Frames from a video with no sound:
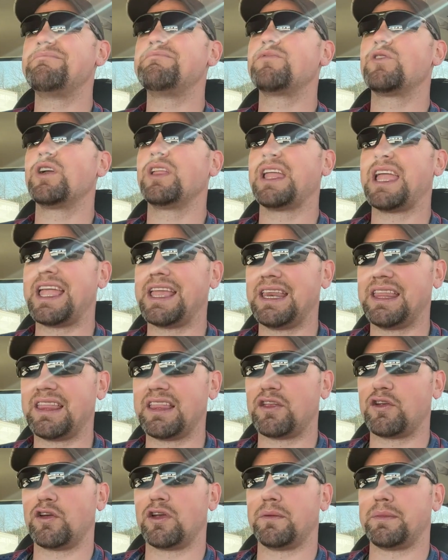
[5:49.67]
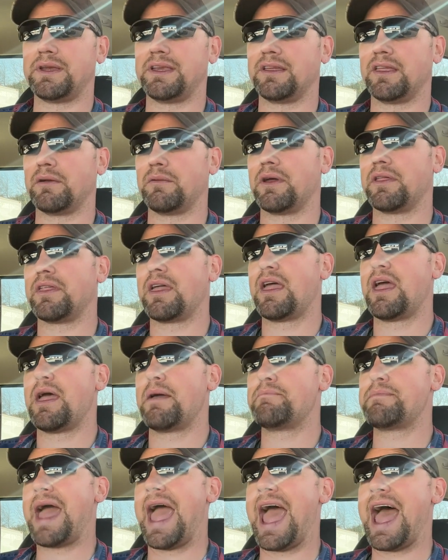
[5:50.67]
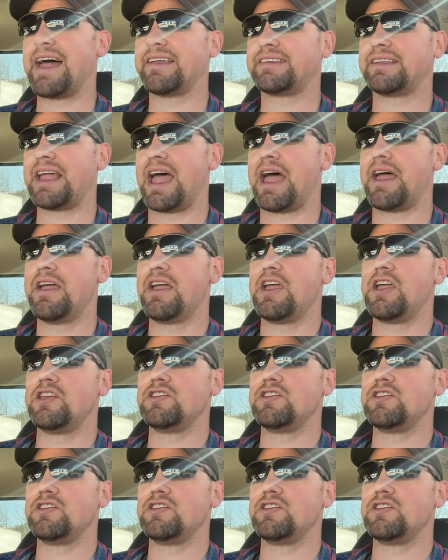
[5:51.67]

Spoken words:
really anything that you're going to be dealing with past that,